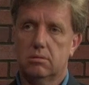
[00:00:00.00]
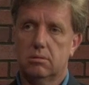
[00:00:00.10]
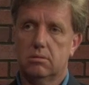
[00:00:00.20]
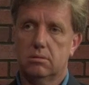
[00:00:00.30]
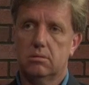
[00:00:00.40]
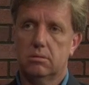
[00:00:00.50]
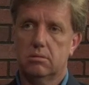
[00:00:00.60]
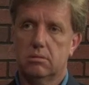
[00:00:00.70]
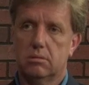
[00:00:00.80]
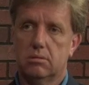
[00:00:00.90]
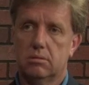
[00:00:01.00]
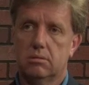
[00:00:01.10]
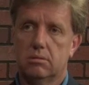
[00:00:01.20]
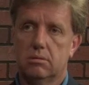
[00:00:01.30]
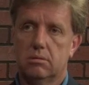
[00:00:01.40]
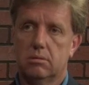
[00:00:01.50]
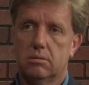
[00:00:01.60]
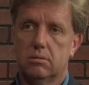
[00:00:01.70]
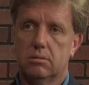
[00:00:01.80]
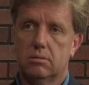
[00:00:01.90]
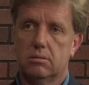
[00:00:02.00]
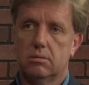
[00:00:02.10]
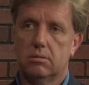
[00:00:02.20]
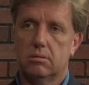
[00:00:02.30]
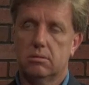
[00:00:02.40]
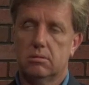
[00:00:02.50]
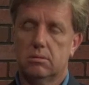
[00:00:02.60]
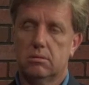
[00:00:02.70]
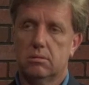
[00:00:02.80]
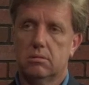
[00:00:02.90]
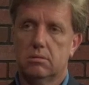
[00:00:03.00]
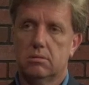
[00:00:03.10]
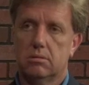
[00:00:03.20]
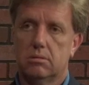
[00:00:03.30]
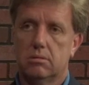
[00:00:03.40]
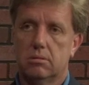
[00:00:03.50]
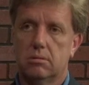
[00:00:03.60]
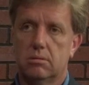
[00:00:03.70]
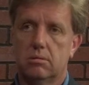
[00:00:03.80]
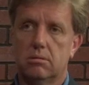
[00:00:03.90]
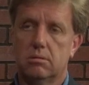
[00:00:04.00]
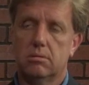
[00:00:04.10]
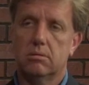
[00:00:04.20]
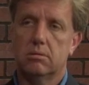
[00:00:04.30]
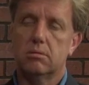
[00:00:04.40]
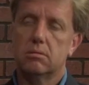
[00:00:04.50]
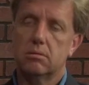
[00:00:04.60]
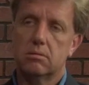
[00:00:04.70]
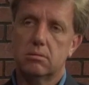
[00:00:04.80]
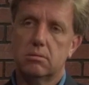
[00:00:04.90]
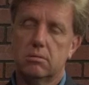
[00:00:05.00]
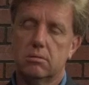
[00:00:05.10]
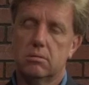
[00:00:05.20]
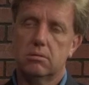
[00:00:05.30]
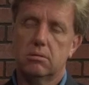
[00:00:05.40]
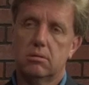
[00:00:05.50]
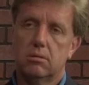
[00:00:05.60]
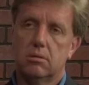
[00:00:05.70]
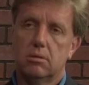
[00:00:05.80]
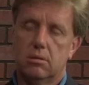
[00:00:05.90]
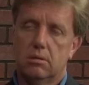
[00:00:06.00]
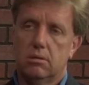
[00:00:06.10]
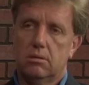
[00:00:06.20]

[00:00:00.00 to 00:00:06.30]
No words are spoken by the person on screen.